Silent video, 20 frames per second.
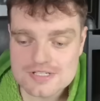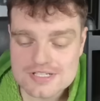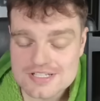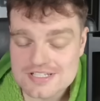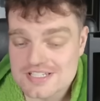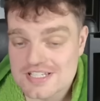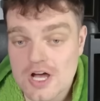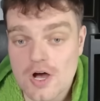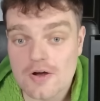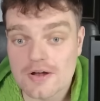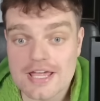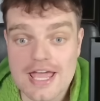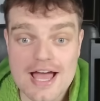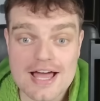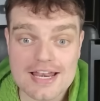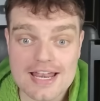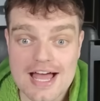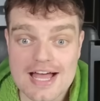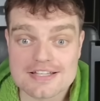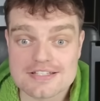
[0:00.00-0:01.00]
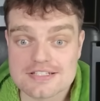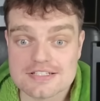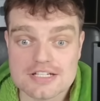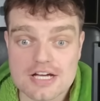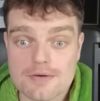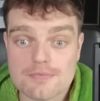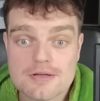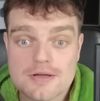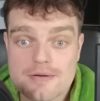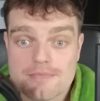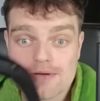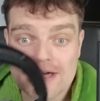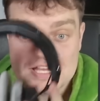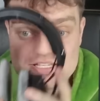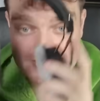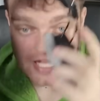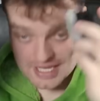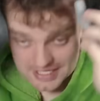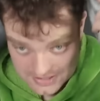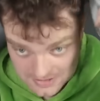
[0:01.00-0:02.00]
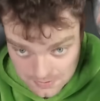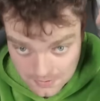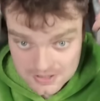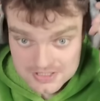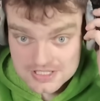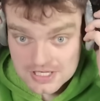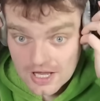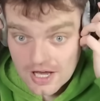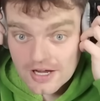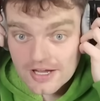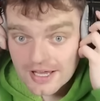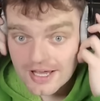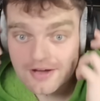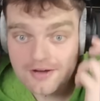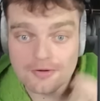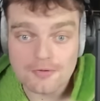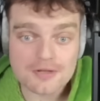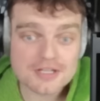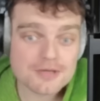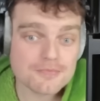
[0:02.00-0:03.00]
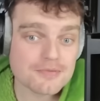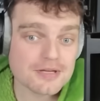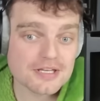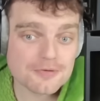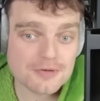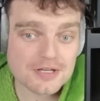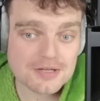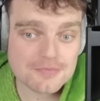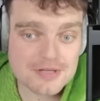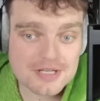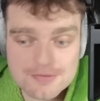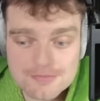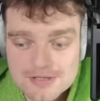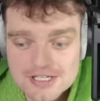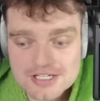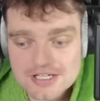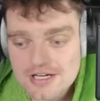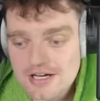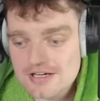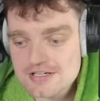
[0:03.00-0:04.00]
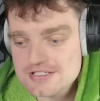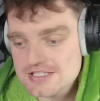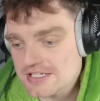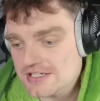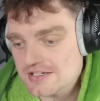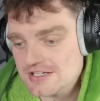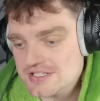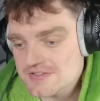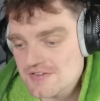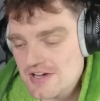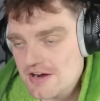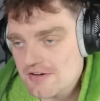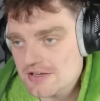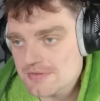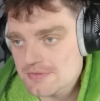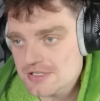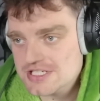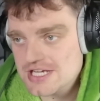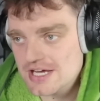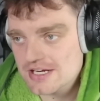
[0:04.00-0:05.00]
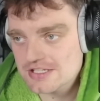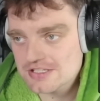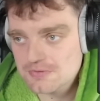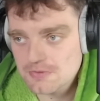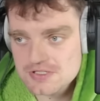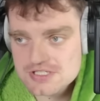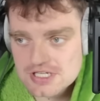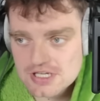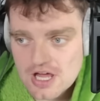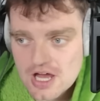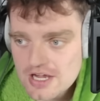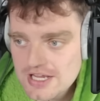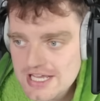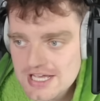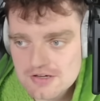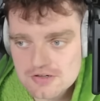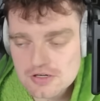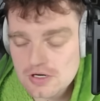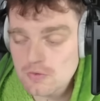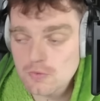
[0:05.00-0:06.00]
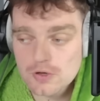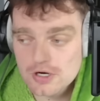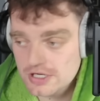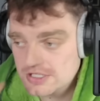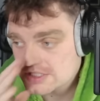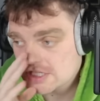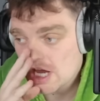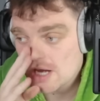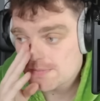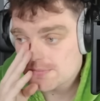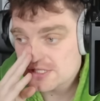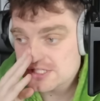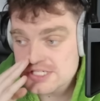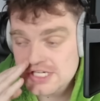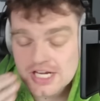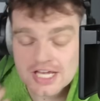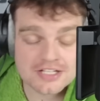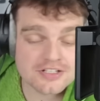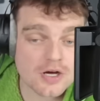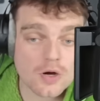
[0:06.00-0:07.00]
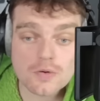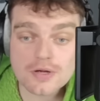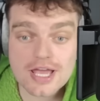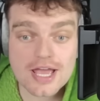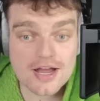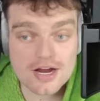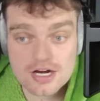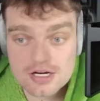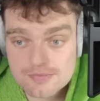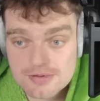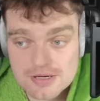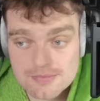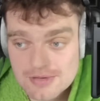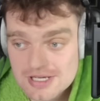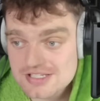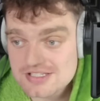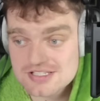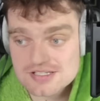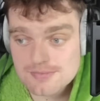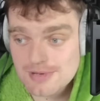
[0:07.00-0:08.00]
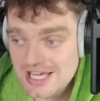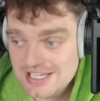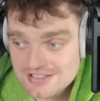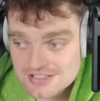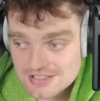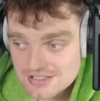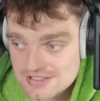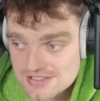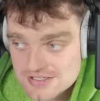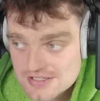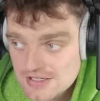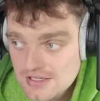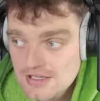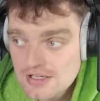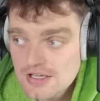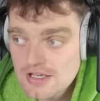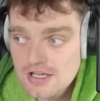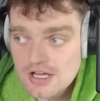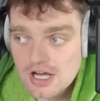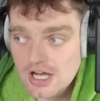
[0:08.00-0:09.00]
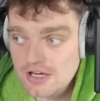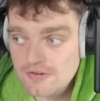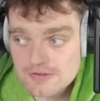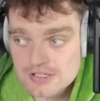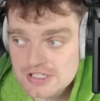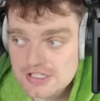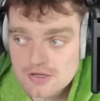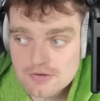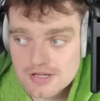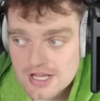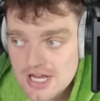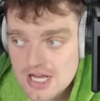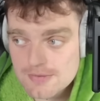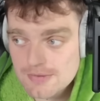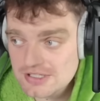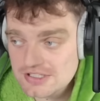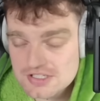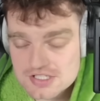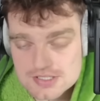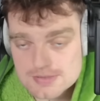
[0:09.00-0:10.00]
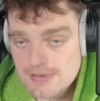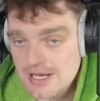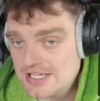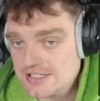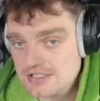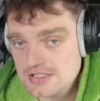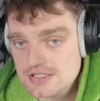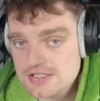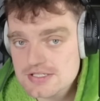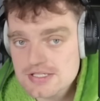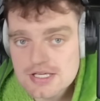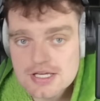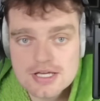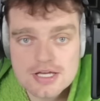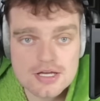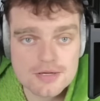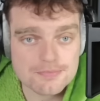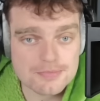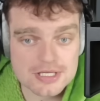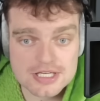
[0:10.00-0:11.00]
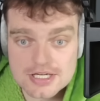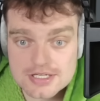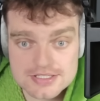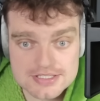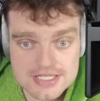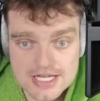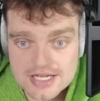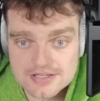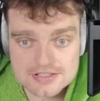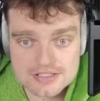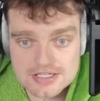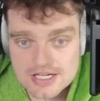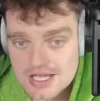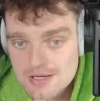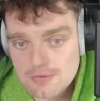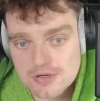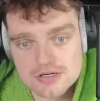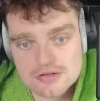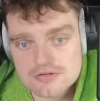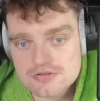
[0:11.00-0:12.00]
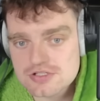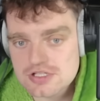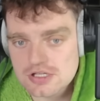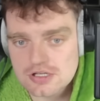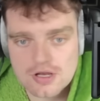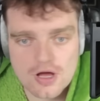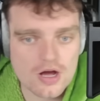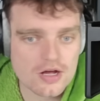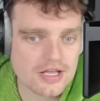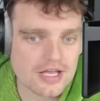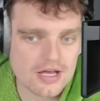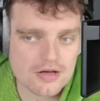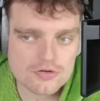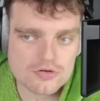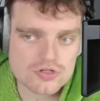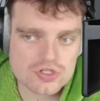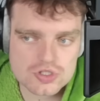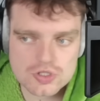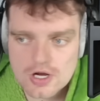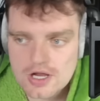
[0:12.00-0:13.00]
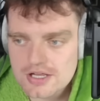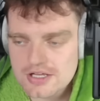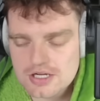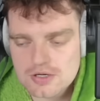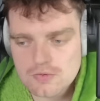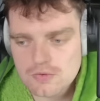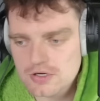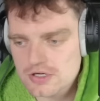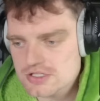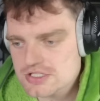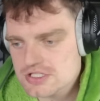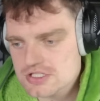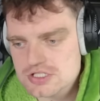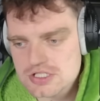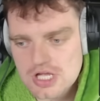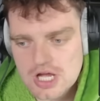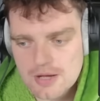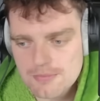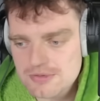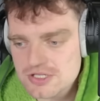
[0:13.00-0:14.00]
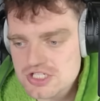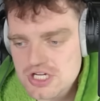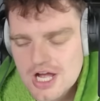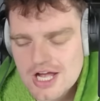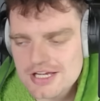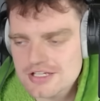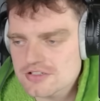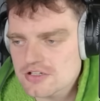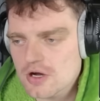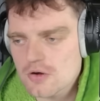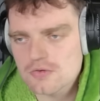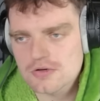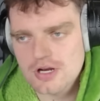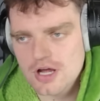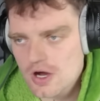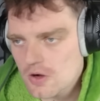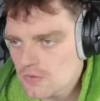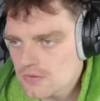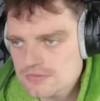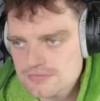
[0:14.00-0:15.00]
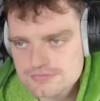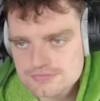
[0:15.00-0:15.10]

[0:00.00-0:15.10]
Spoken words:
So yeah, lads, the WNBA is heading towards a lockout. We can be completely honest here. It's very much heading towards a lockout or a work stoppage, and I don't care about my semantics. I really don't care about the semantics because at the end of the day, whether it's a lockout, a strike, or work stoppage, I don't know.